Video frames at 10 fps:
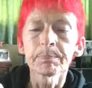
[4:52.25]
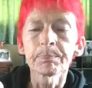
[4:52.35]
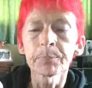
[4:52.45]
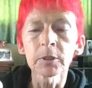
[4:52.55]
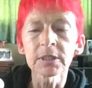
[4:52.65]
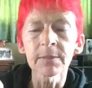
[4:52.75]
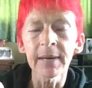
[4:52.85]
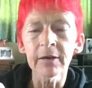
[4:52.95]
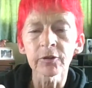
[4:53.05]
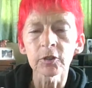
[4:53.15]
puts the
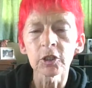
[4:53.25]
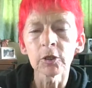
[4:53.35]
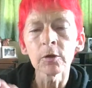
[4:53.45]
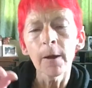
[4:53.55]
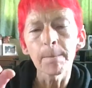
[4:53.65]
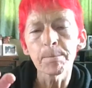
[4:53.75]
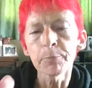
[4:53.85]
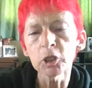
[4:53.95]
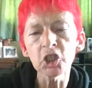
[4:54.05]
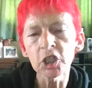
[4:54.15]
mouth on you,
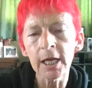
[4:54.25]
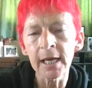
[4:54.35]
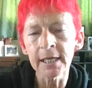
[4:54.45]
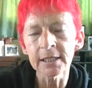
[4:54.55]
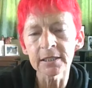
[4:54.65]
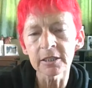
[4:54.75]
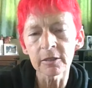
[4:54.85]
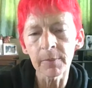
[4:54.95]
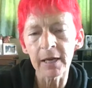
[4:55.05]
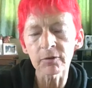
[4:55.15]
push your hand into the
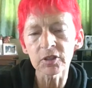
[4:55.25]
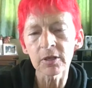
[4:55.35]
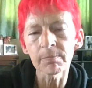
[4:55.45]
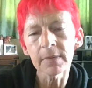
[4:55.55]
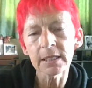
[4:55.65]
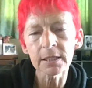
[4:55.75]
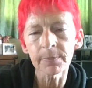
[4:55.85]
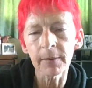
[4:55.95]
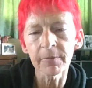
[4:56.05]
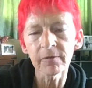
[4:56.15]
mouth so it makes the
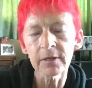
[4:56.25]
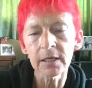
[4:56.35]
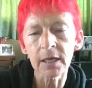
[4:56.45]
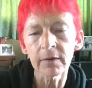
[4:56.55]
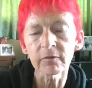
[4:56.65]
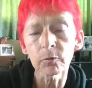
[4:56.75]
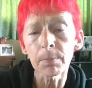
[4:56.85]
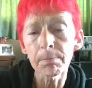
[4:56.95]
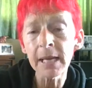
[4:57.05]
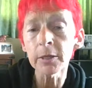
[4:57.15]
puppy feel uncomfortable.
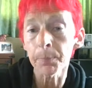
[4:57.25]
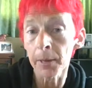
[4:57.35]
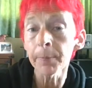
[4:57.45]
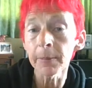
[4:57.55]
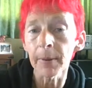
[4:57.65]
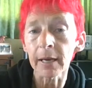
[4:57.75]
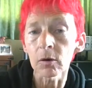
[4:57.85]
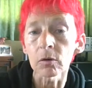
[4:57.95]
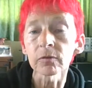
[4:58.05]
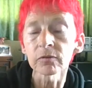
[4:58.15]
Make the puppy back
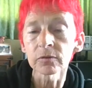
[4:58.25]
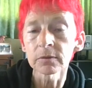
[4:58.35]
off.